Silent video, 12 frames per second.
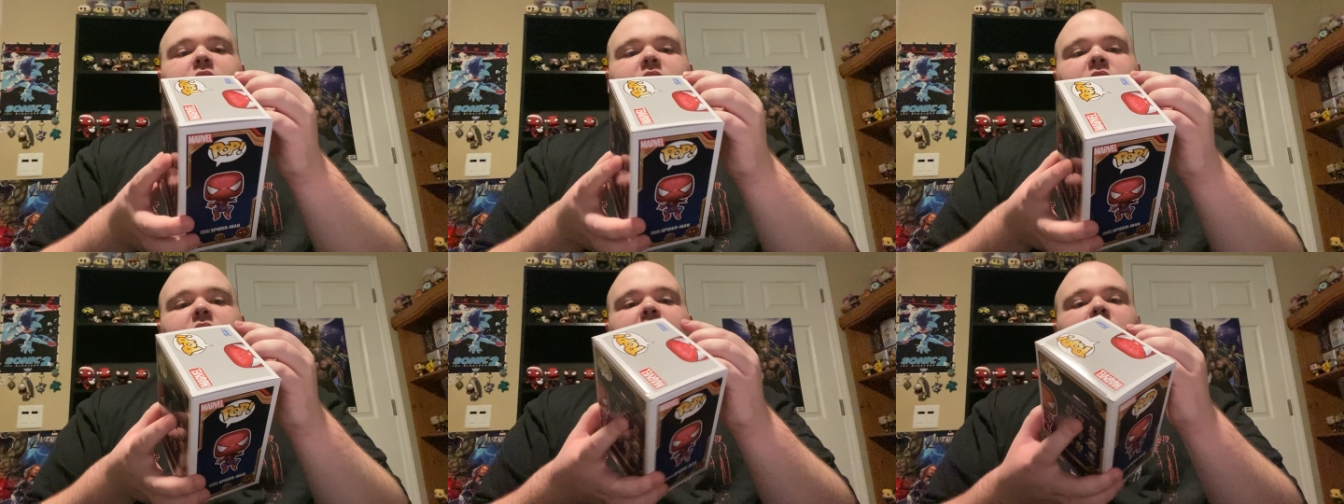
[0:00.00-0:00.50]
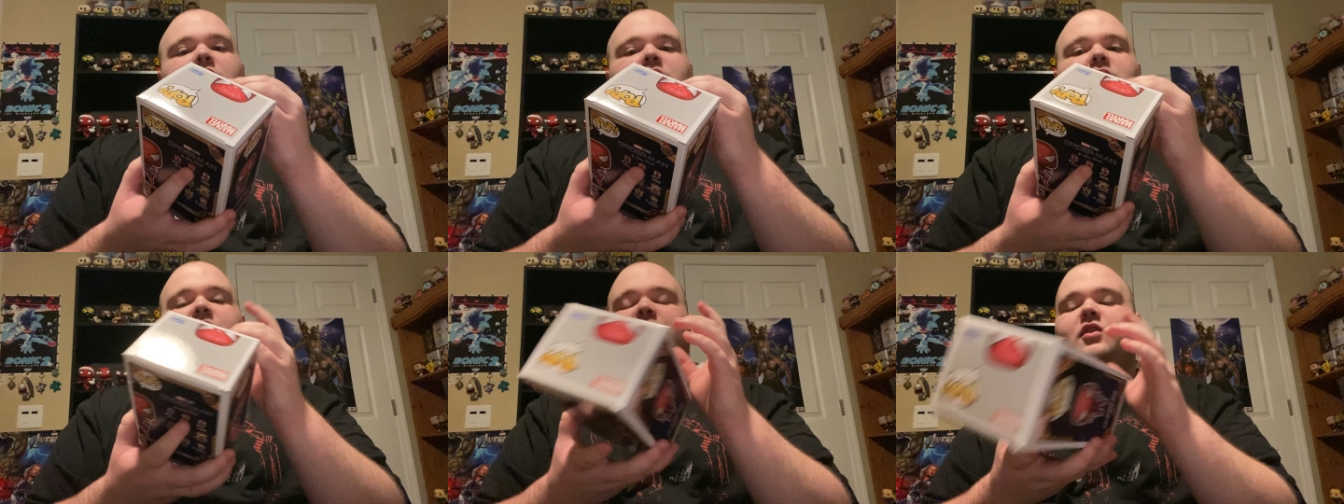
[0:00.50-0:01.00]
Yeah,
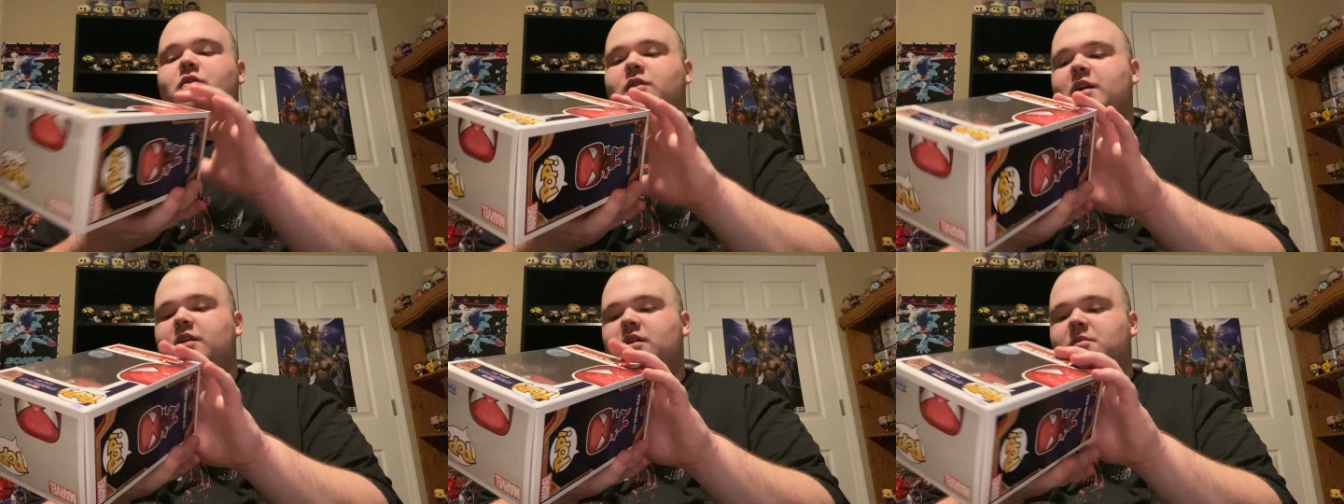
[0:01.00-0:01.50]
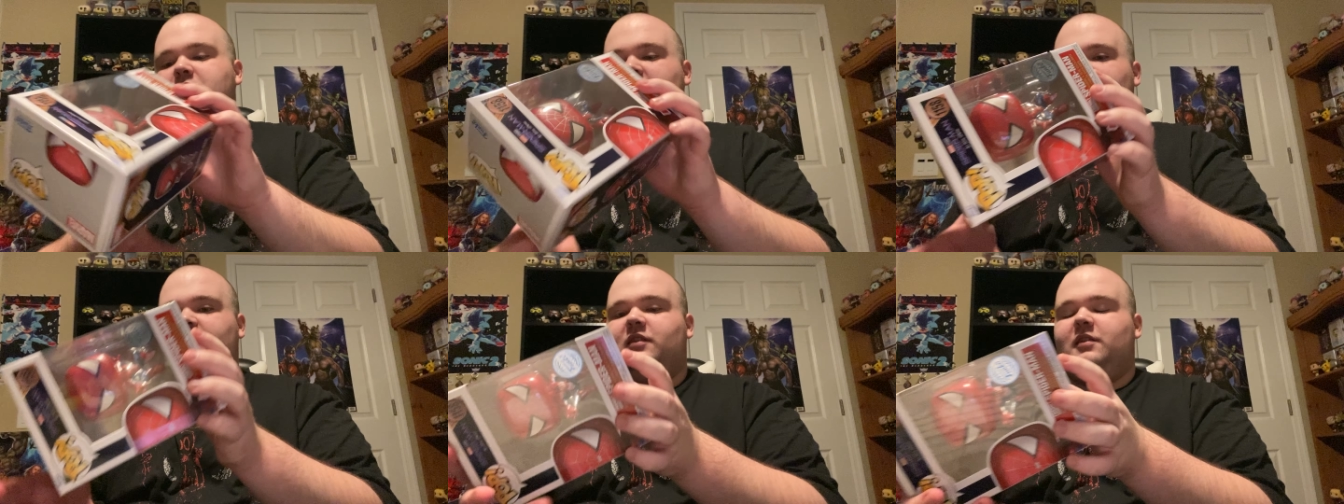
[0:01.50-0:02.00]
let's go ahead and
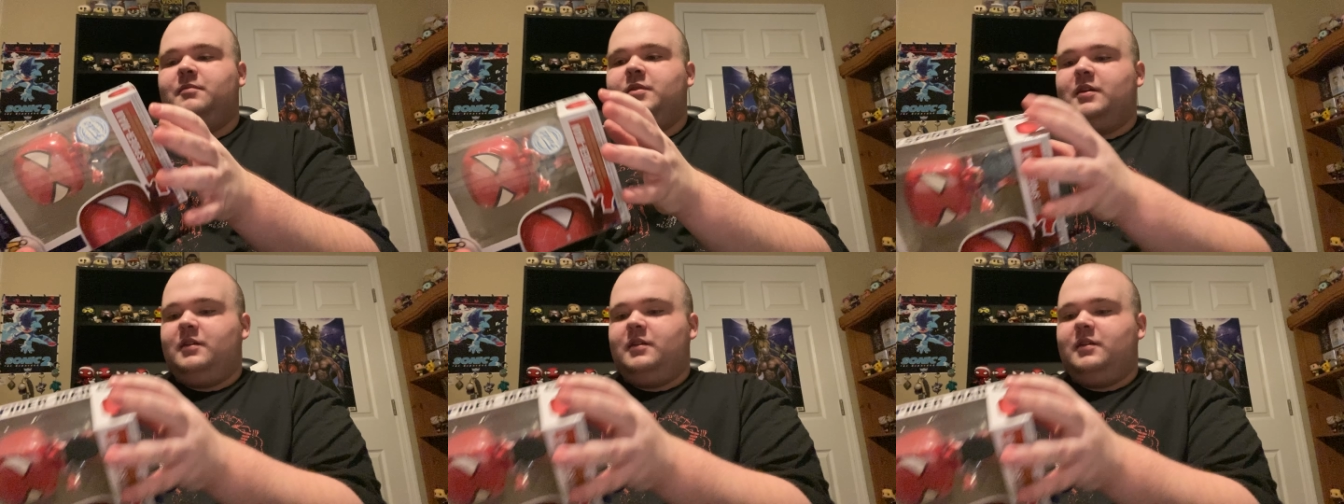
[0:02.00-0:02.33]
unbox him.